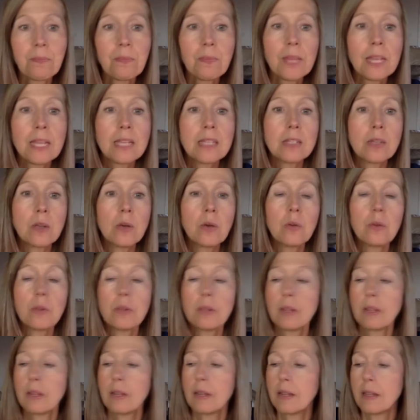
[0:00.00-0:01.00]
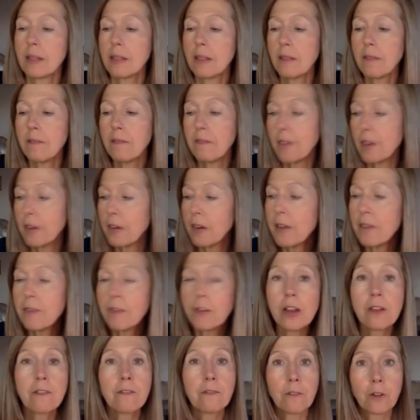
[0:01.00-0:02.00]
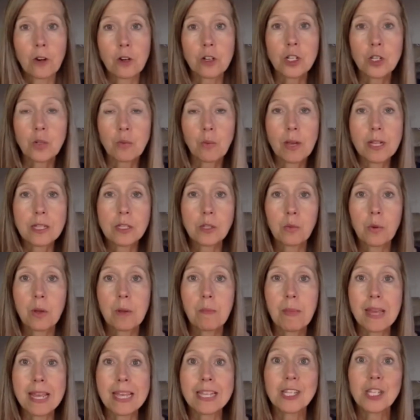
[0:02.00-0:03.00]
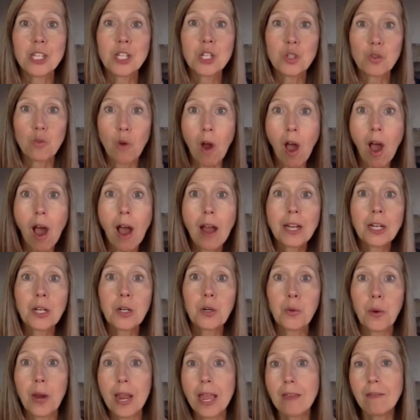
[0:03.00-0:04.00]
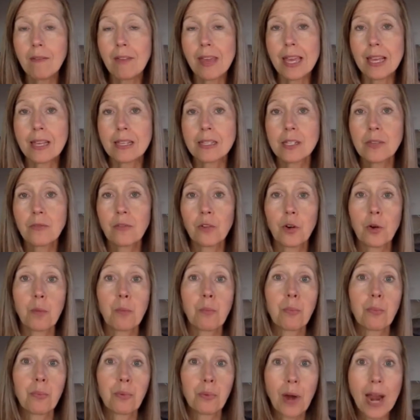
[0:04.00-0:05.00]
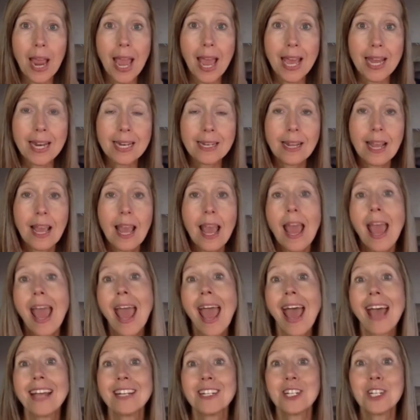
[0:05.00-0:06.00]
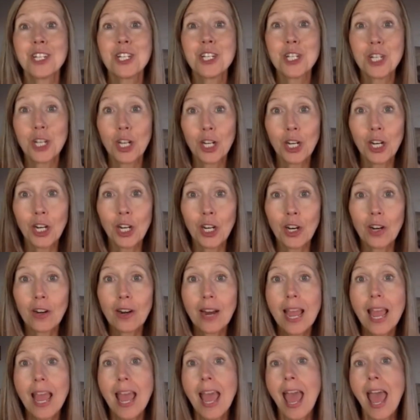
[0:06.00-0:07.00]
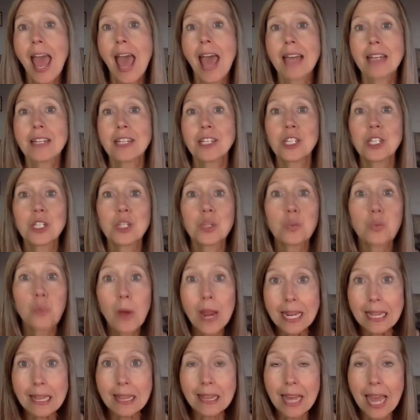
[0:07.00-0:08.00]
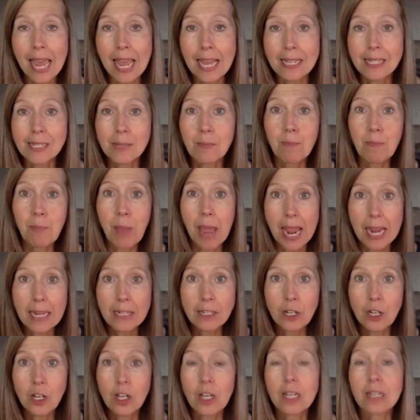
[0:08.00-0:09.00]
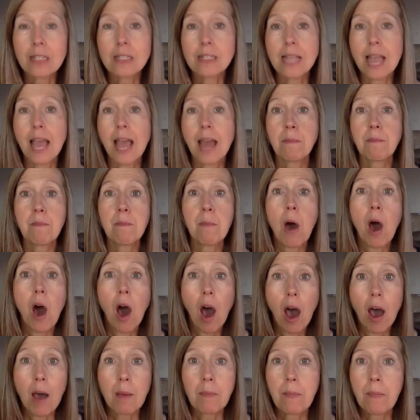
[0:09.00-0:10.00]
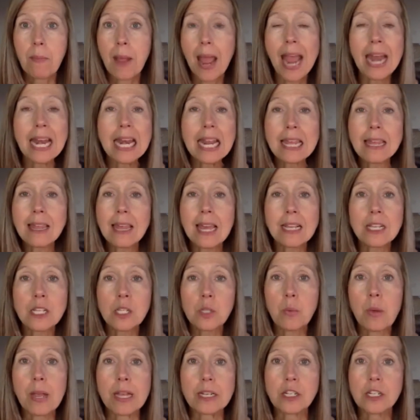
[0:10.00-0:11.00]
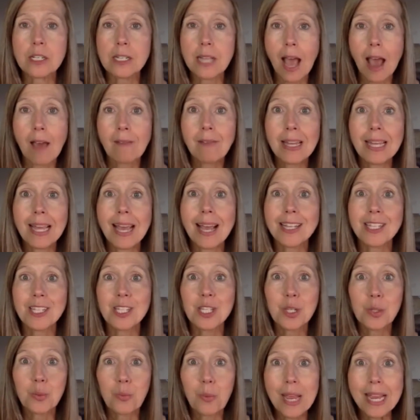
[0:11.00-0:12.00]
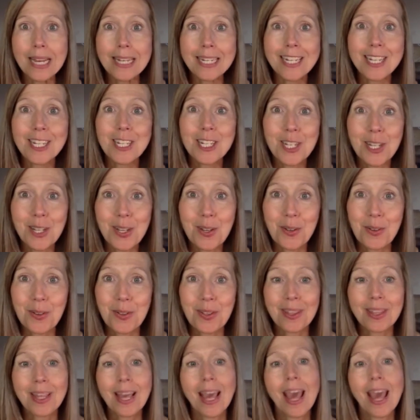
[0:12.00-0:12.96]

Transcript: So the very, very first ones would be strong cravings for bread and sugar and sweet things, baked goods and pop, anything sweet, just having a sweet tooth,